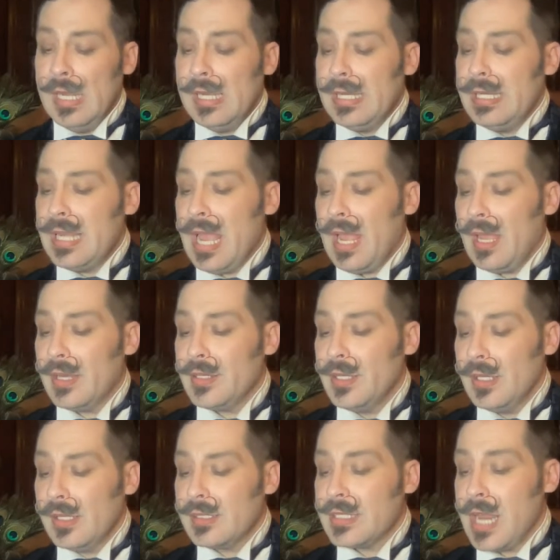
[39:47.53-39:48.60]
He
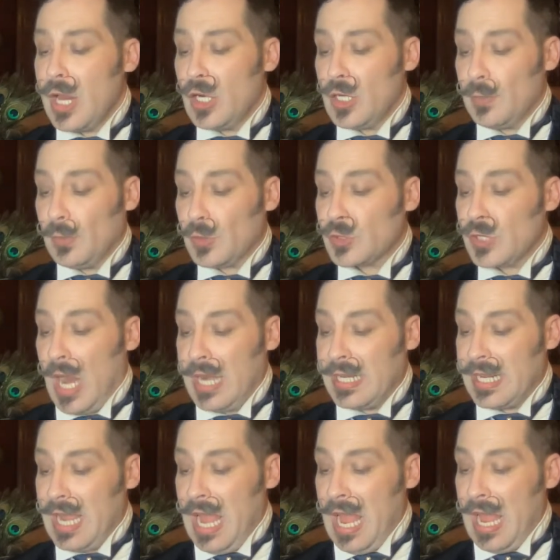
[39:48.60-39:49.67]
had terrible
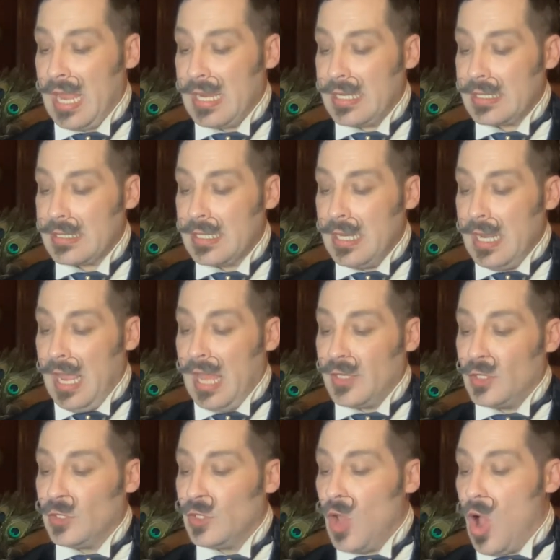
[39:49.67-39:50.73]
shining eyes, and
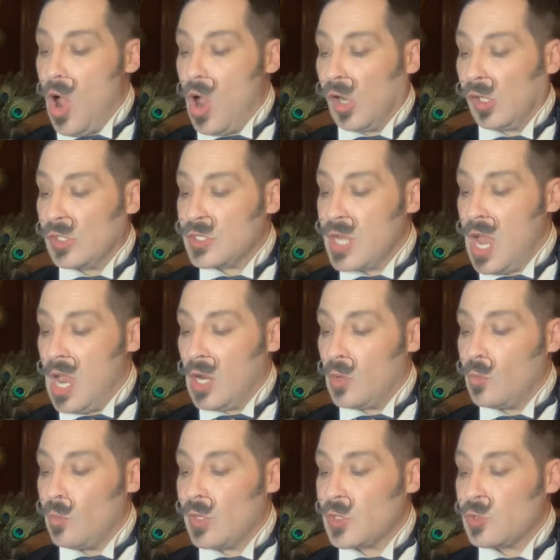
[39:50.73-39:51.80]
a long
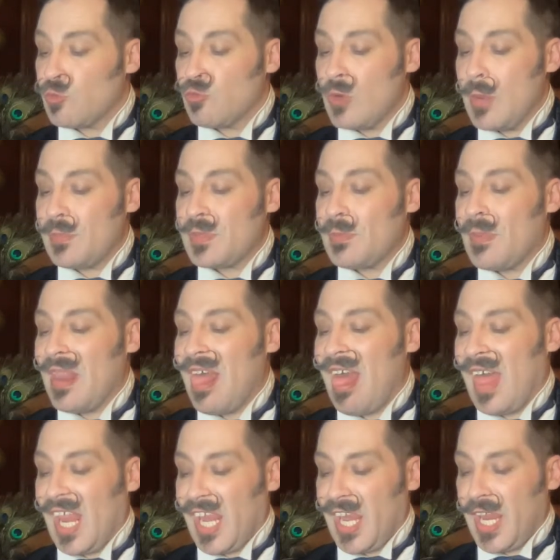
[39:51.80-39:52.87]
tongue which dripped
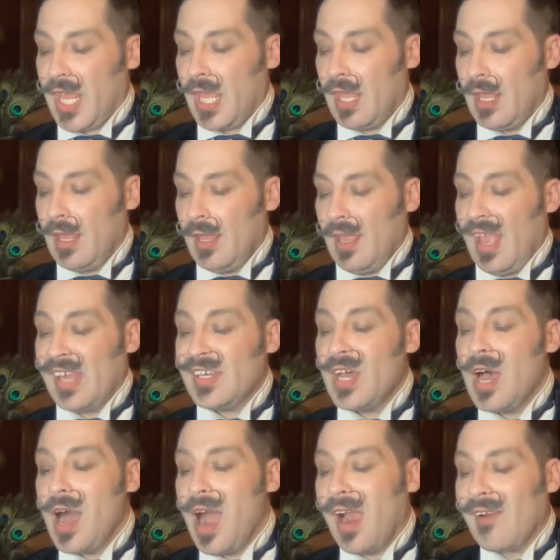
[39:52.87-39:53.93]
blood, and
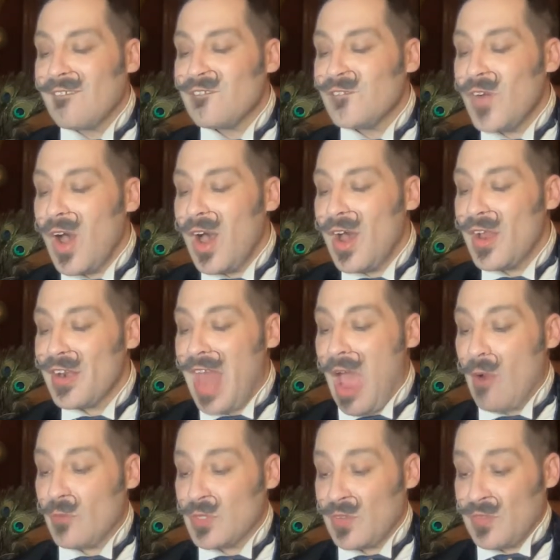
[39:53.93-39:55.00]
hung far
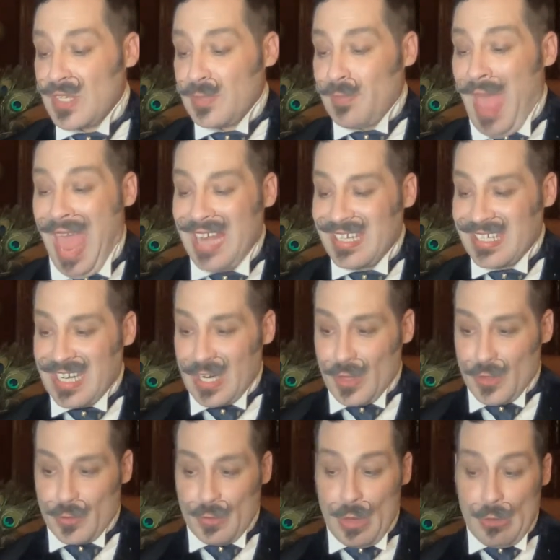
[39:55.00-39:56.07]
out of his panting
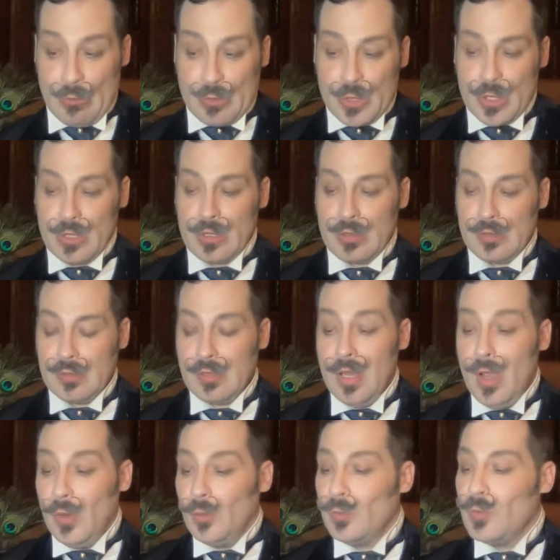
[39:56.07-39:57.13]
throat.
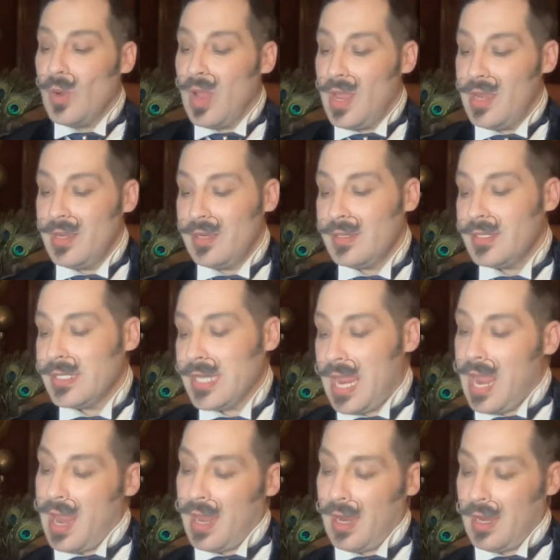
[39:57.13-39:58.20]
One
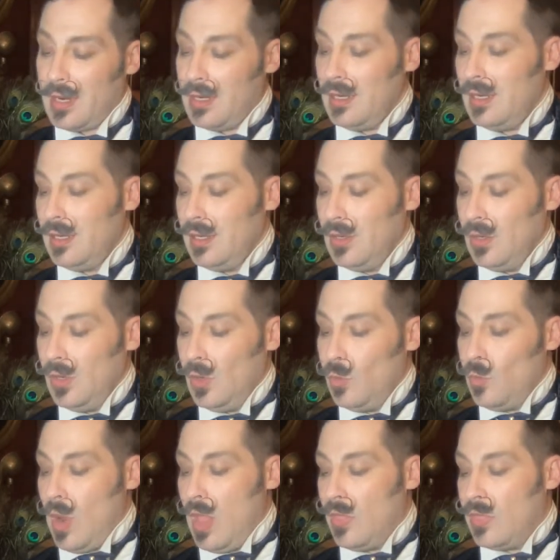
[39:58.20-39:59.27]
day,
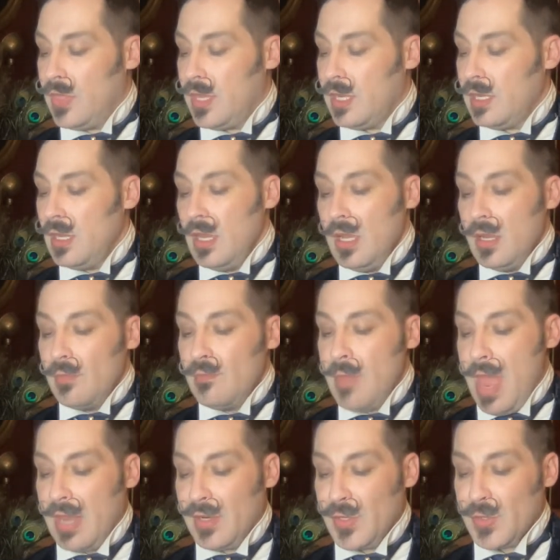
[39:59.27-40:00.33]
when the
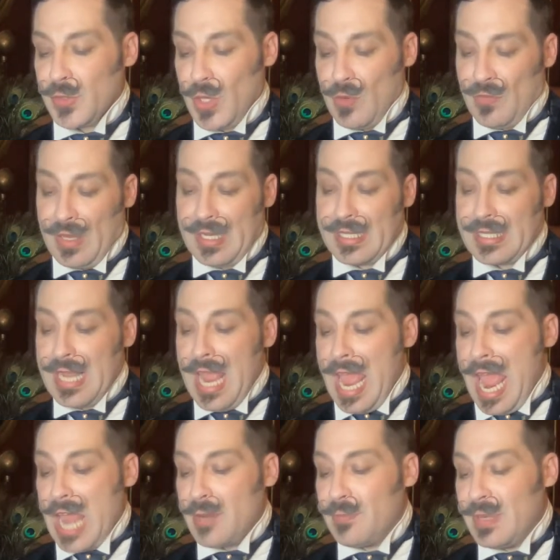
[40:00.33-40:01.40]
men servants had